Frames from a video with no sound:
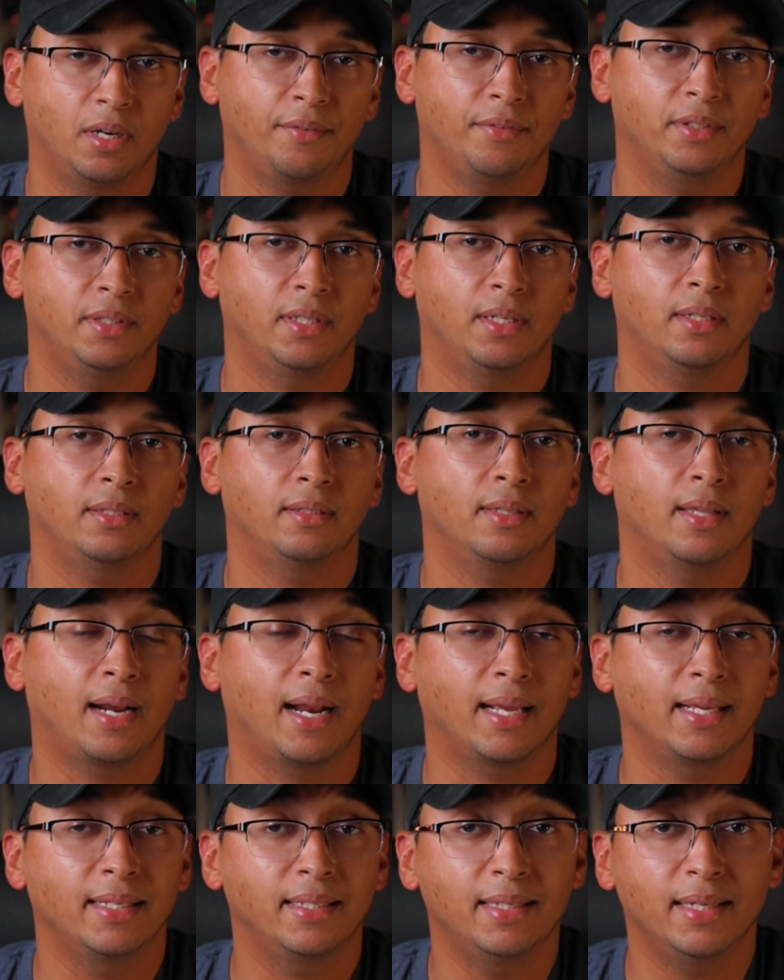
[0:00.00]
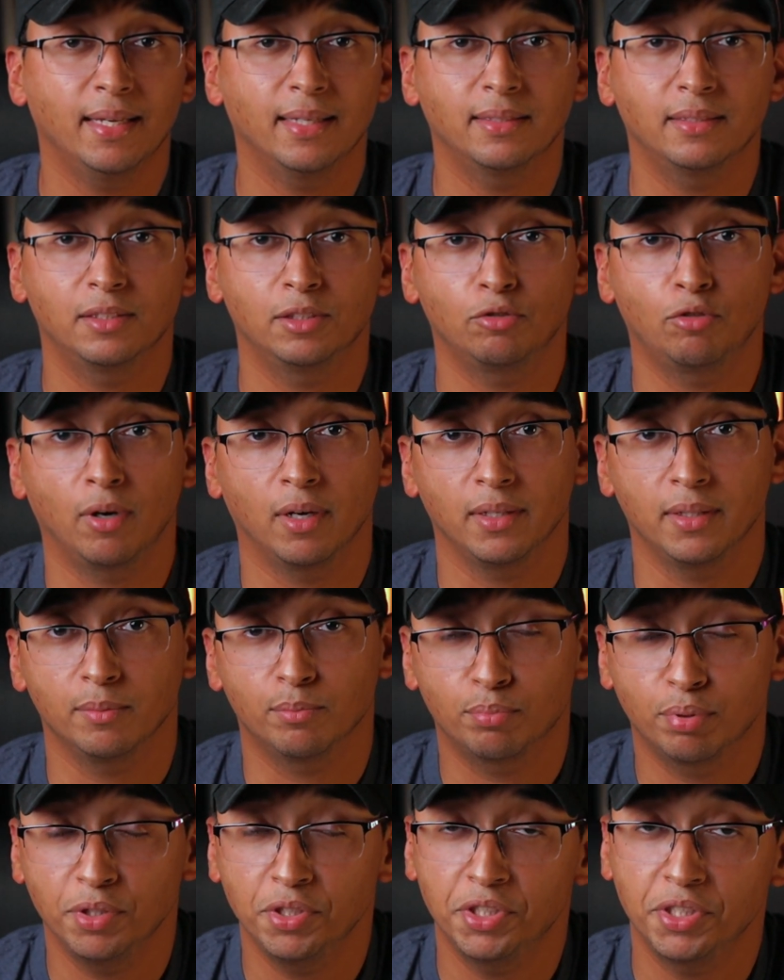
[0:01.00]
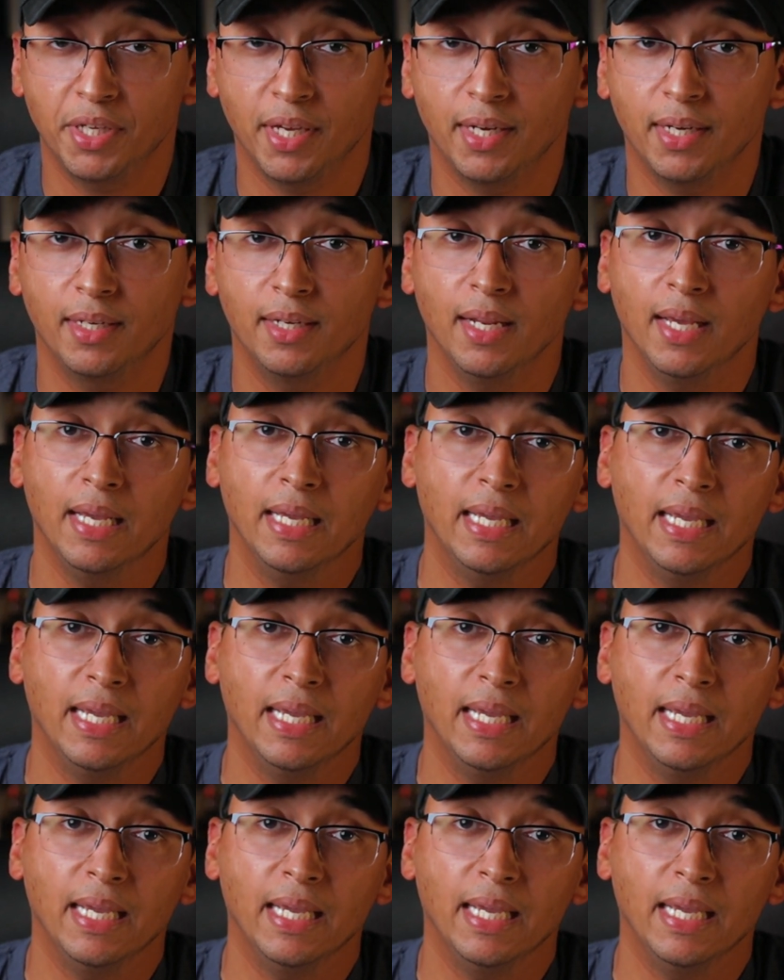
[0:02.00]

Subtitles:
Everything that I get is greatly appreciated,